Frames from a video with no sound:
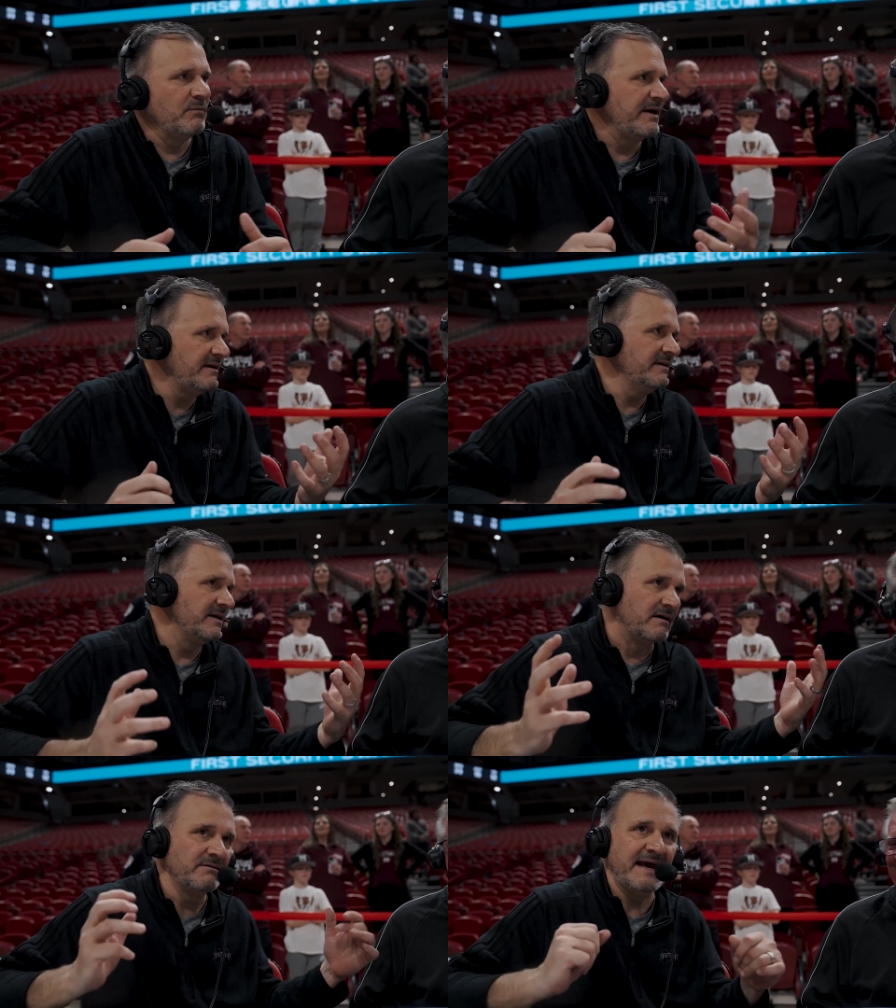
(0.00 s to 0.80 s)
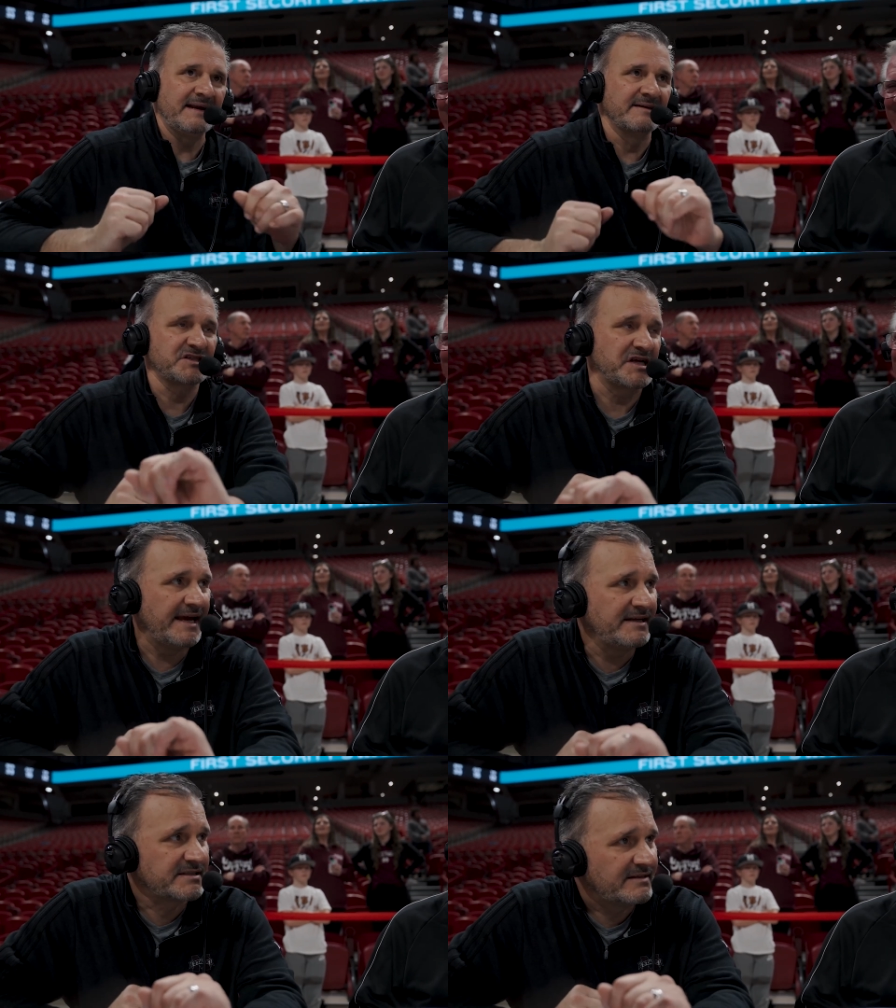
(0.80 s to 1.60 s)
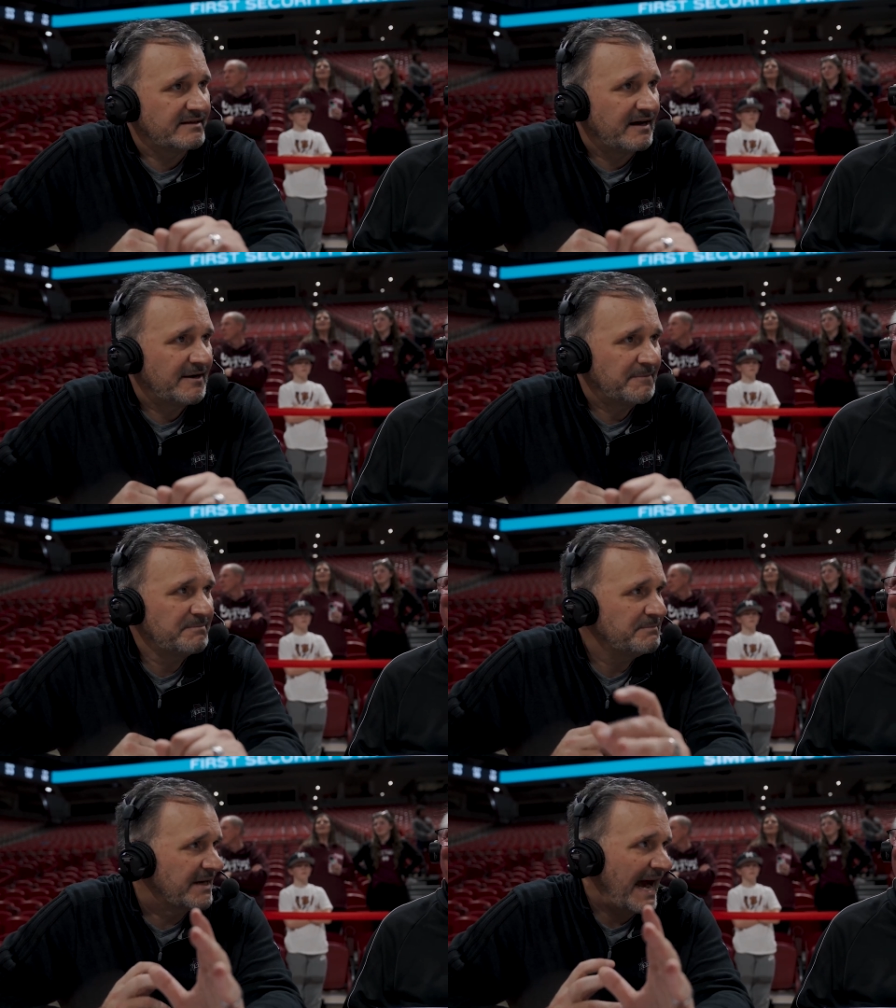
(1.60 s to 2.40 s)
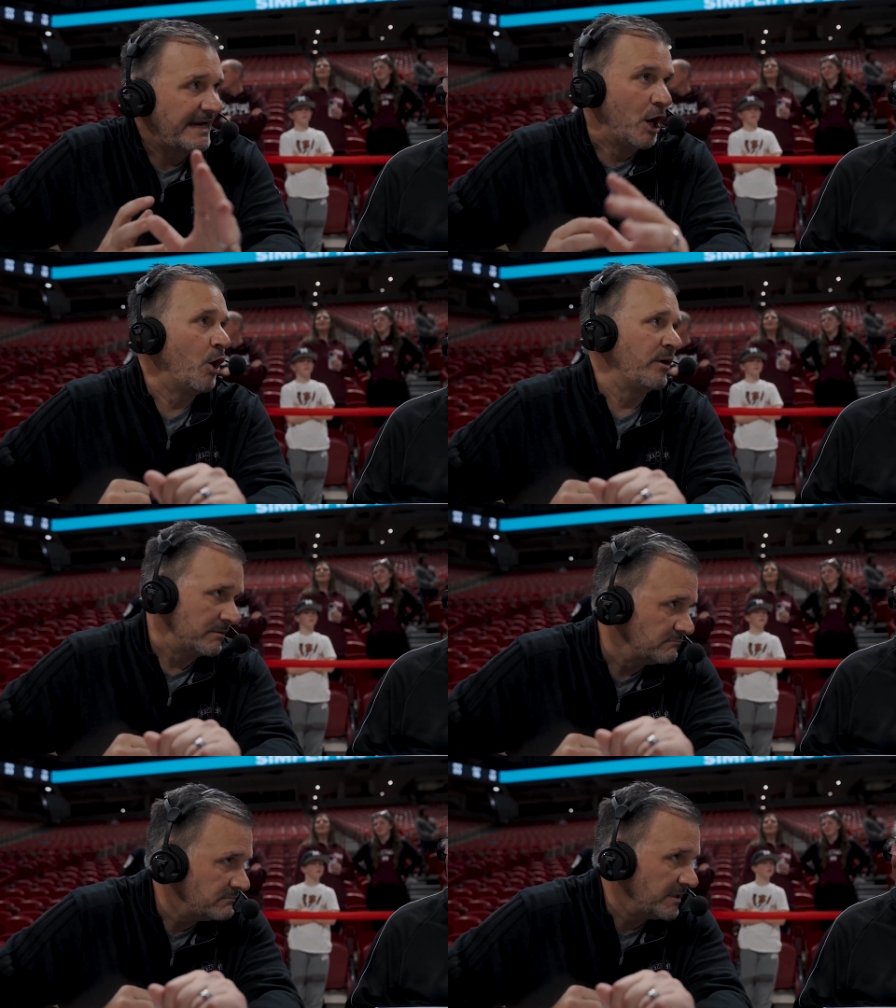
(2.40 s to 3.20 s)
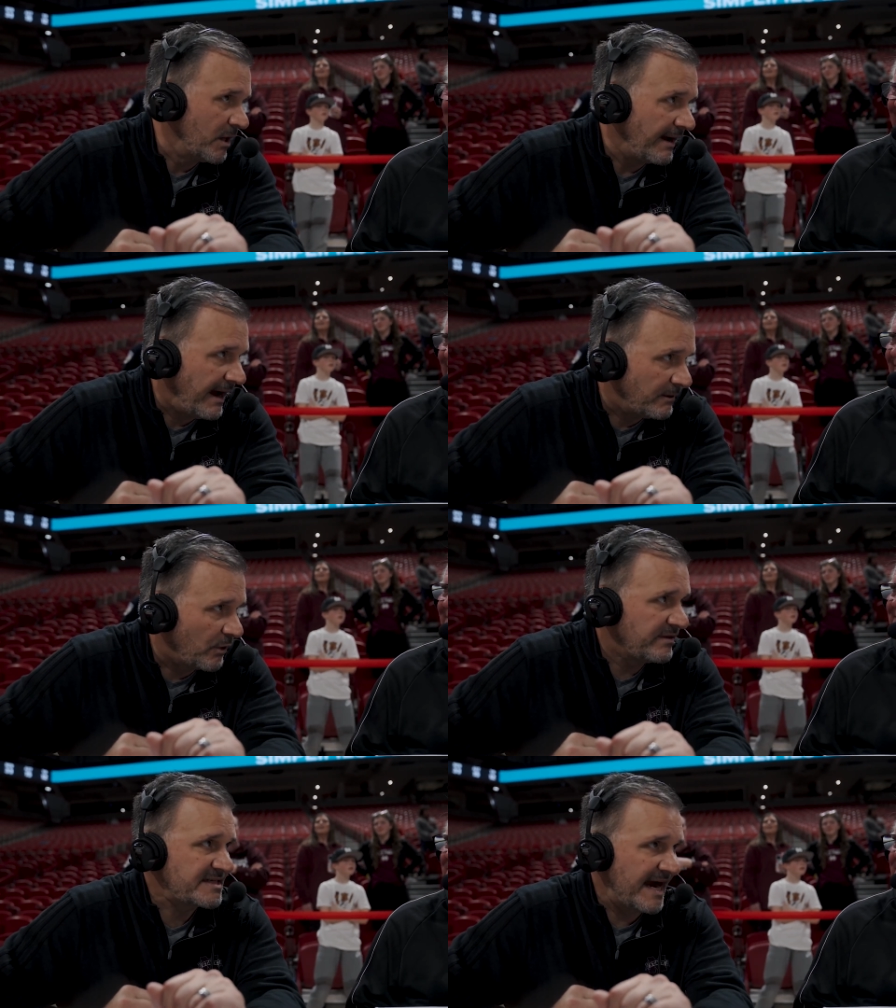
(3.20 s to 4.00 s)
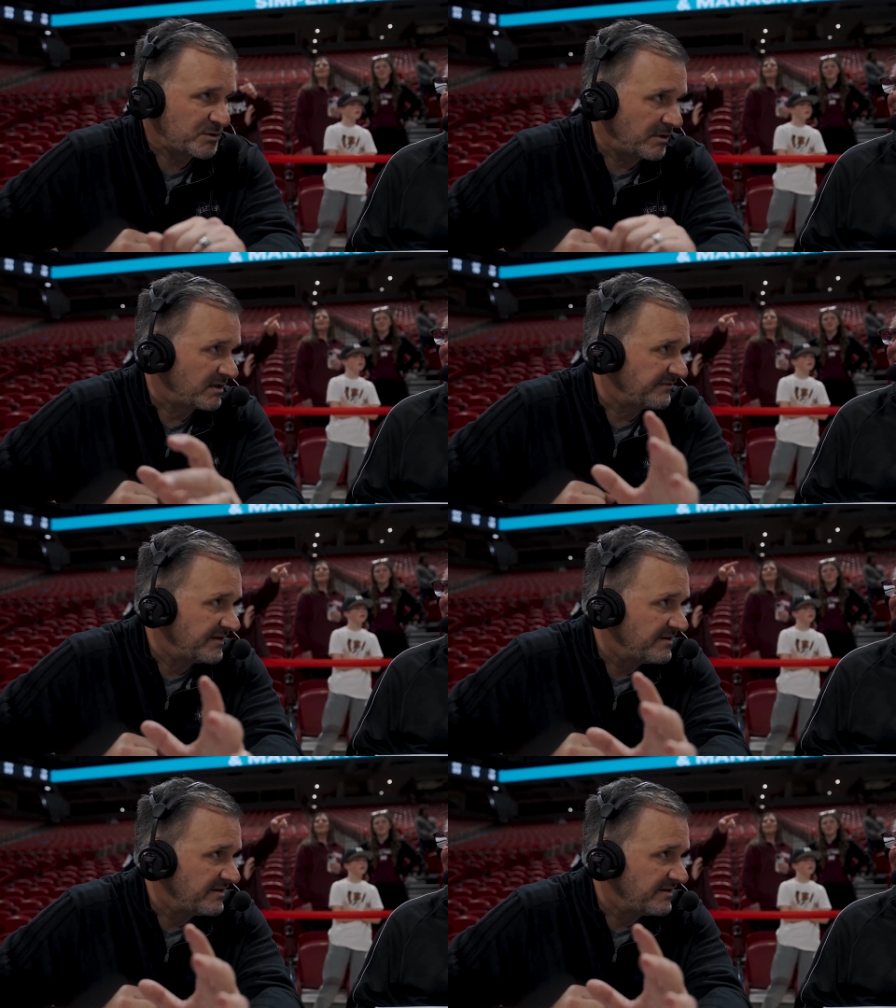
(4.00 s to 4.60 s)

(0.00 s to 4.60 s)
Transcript: and, we, you know, we had an exchange, and um, but I know him. You know, I, I know these guys well enough